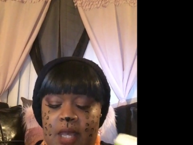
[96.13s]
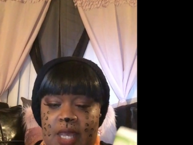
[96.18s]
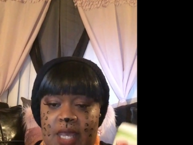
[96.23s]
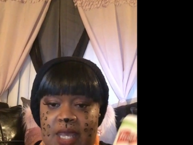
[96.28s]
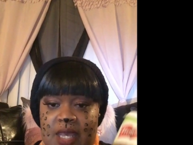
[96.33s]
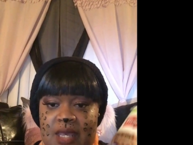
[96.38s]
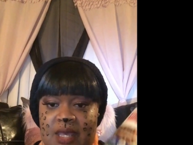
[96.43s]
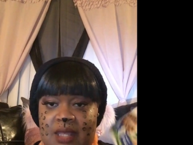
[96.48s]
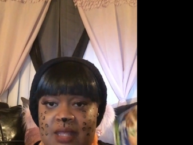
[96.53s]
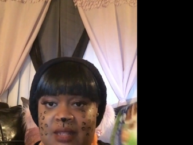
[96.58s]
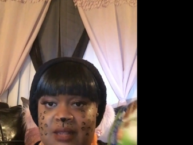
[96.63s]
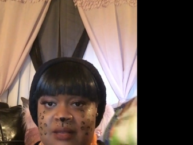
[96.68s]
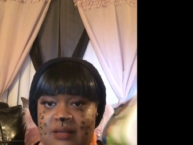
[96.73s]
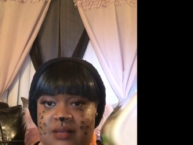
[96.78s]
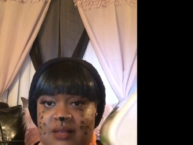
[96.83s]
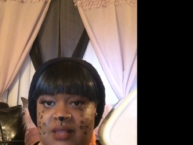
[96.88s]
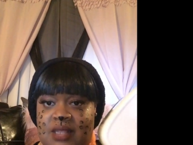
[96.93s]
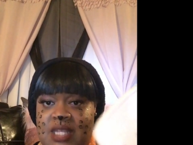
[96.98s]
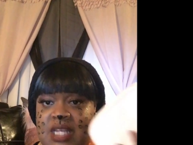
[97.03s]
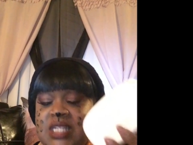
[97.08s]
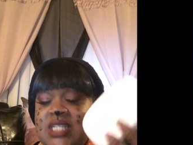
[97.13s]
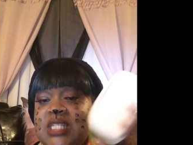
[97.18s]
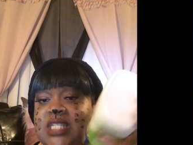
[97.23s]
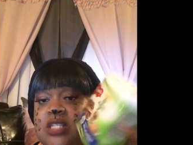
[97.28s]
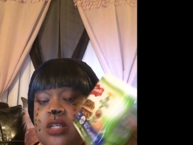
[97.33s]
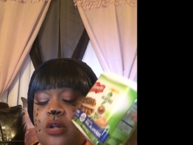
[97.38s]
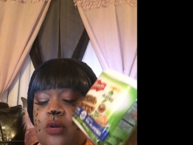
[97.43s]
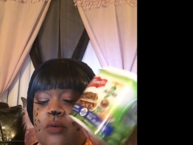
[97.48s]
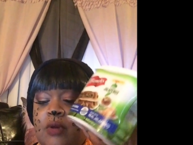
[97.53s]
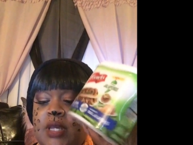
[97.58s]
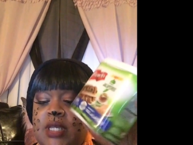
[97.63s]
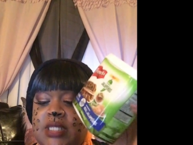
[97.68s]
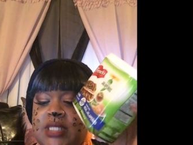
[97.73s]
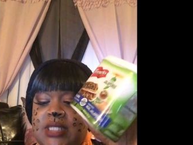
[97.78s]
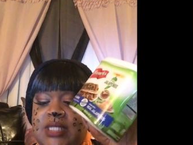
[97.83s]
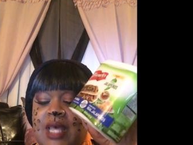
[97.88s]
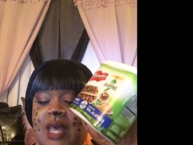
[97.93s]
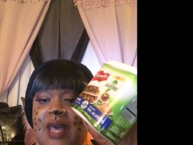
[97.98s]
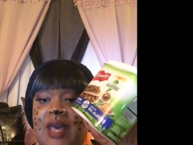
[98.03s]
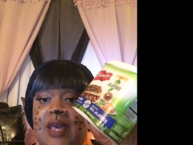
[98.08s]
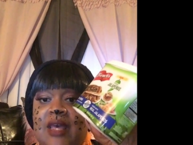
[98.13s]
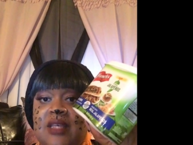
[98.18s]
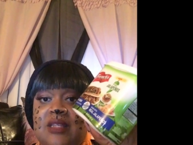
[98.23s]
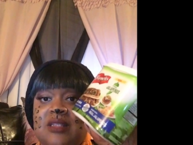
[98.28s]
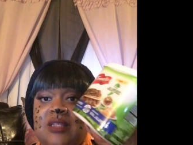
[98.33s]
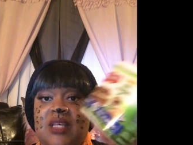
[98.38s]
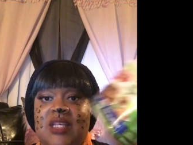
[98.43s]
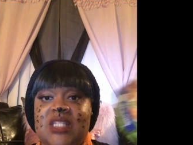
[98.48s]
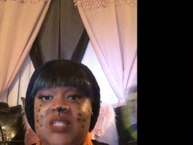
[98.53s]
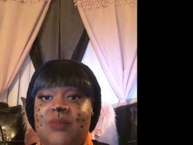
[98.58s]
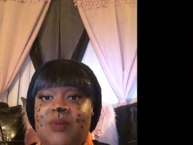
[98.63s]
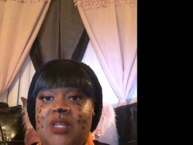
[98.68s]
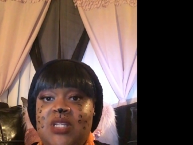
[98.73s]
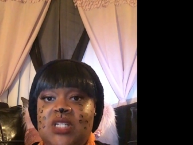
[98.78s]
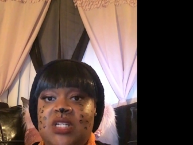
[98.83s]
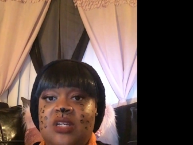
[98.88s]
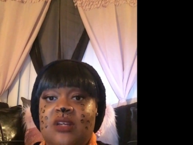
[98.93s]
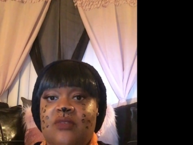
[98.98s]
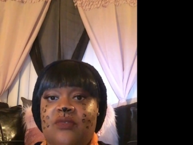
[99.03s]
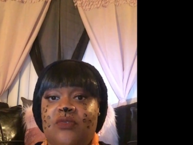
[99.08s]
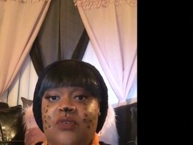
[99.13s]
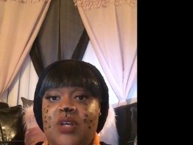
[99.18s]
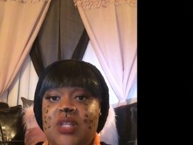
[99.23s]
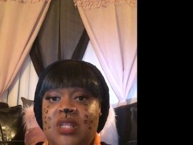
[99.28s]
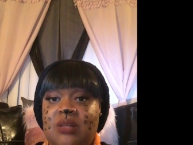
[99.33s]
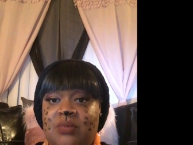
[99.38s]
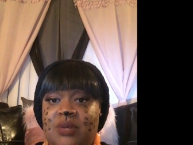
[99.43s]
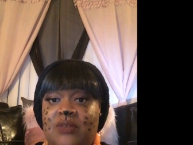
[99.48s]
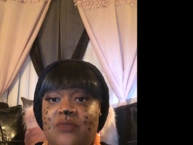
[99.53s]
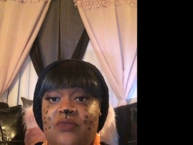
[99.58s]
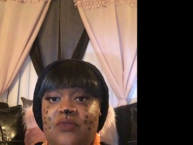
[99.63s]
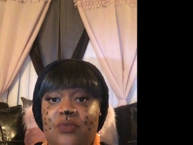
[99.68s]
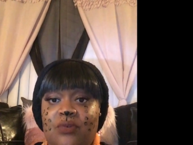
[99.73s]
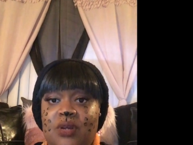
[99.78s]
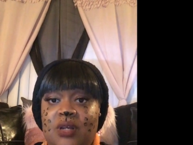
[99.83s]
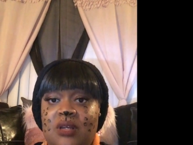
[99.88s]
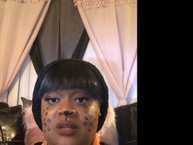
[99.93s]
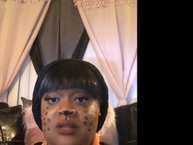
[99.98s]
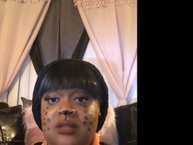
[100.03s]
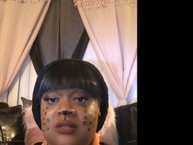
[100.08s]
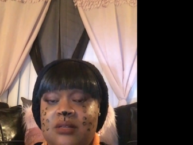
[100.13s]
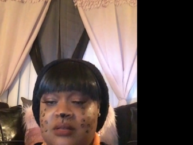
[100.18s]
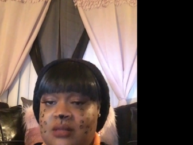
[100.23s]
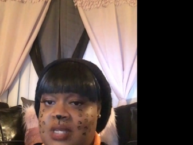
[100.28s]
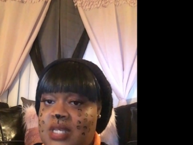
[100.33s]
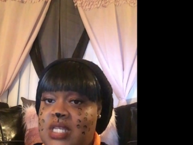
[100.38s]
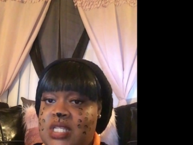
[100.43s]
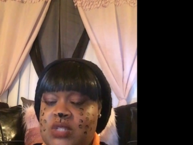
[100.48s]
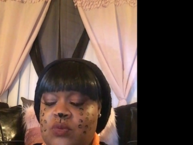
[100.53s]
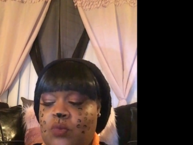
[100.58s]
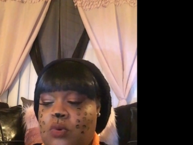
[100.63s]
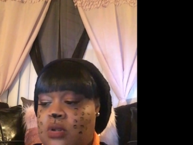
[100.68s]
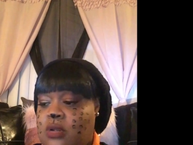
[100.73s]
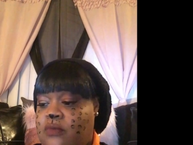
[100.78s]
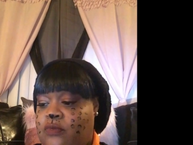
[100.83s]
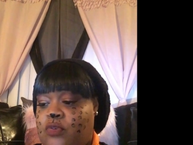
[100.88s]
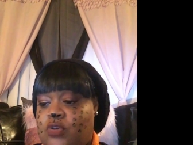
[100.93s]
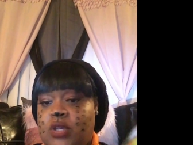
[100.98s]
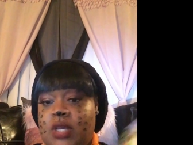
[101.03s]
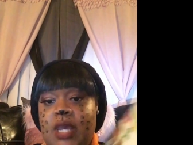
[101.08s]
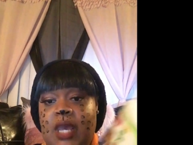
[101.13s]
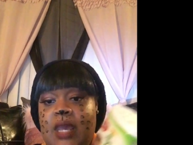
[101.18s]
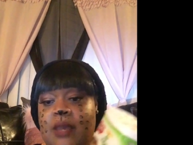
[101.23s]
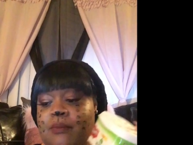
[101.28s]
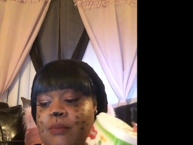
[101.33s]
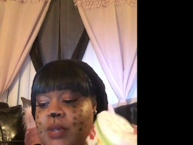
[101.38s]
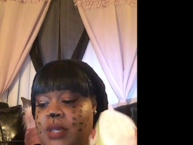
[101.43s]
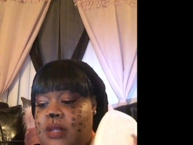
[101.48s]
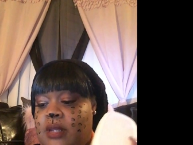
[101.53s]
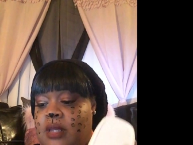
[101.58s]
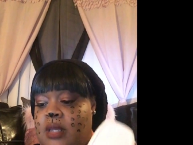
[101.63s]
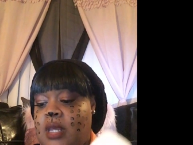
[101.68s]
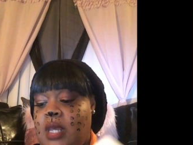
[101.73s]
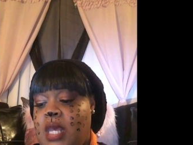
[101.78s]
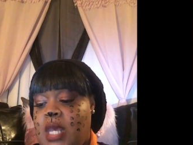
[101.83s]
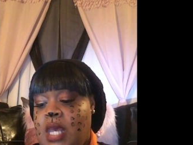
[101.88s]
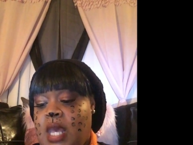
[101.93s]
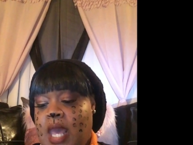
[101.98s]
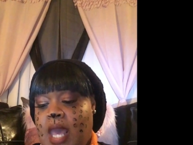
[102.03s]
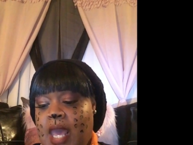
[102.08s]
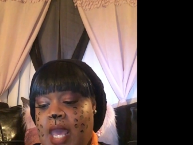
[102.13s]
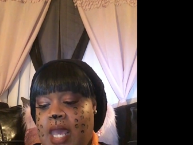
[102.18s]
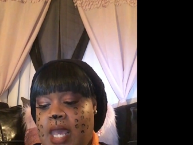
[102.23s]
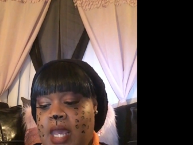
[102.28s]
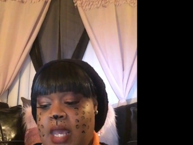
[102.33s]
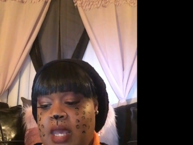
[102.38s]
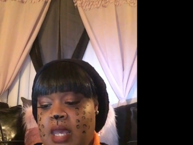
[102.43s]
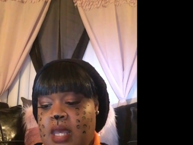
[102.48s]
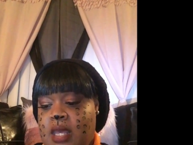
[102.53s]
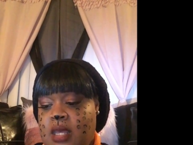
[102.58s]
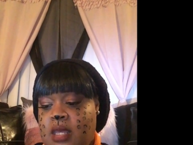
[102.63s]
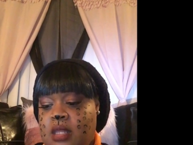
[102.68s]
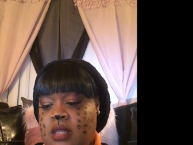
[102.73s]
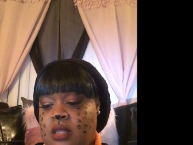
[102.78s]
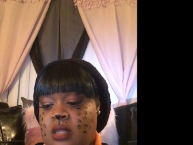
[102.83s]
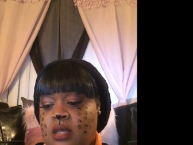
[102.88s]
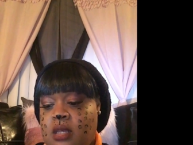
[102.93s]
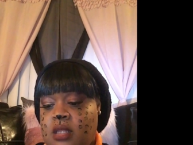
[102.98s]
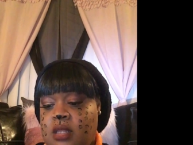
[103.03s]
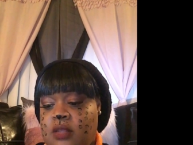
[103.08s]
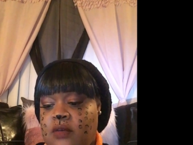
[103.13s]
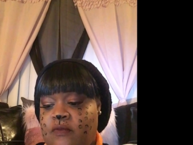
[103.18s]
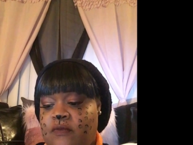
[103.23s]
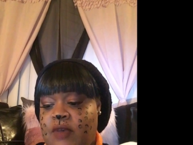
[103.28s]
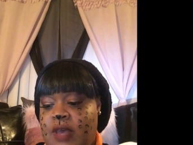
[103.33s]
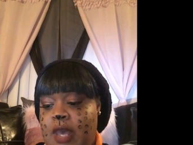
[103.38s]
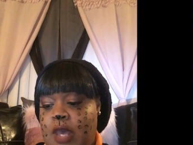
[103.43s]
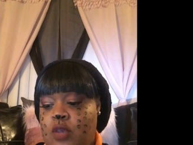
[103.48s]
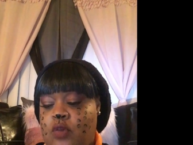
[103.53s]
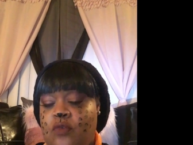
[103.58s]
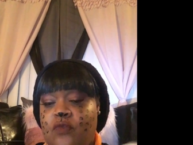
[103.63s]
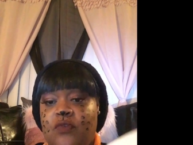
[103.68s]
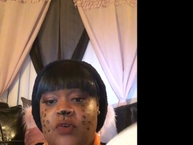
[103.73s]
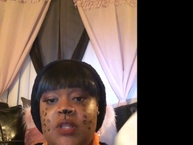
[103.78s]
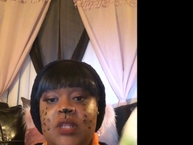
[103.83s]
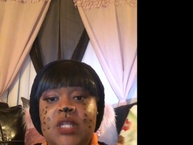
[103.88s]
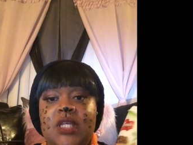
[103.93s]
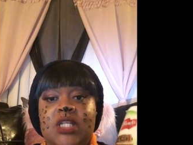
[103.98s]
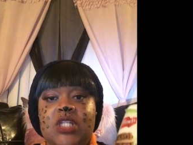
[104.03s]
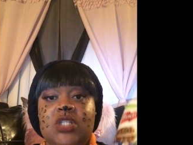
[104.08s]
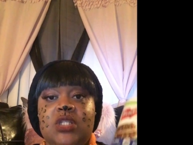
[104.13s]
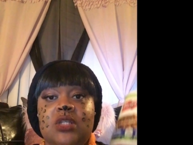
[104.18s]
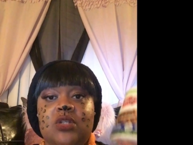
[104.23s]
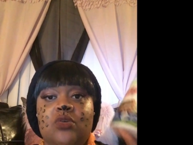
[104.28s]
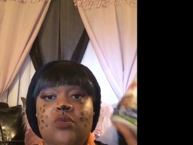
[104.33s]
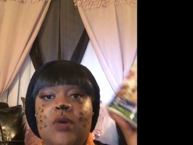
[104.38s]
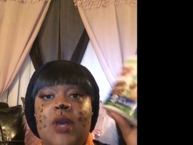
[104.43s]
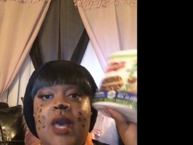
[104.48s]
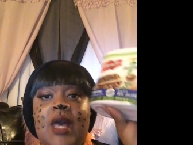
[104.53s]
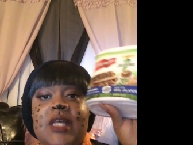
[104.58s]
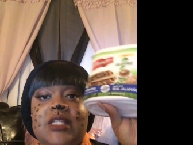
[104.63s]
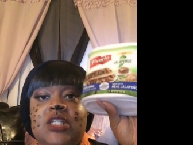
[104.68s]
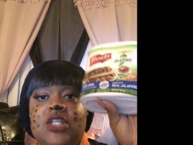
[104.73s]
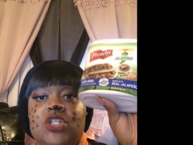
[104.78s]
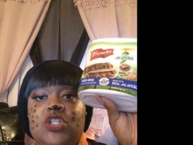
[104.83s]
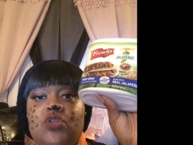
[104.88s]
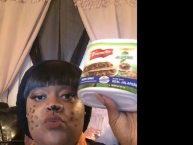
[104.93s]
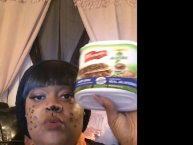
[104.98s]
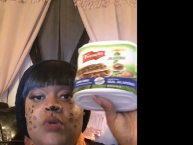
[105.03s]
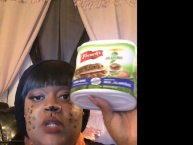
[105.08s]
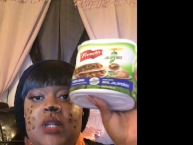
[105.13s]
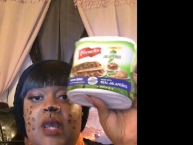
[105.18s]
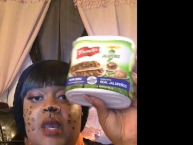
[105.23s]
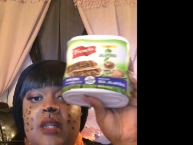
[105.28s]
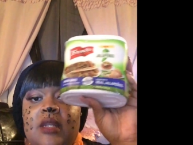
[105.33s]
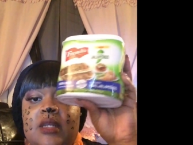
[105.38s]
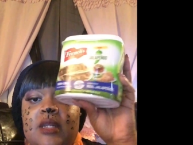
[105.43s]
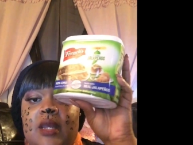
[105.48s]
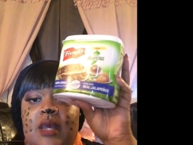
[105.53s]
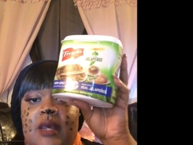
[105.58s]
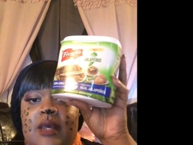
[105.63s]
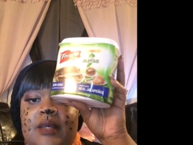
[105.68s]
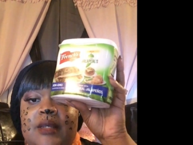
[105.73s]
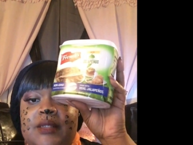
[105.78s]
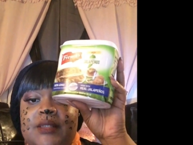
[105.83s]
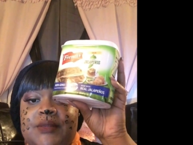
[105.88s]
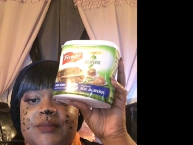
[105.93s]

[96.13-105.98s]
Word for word: And this is a great size, especially for it to be free. It's wonderful. You can't beat it. And the value for this, you guys, is $3.99.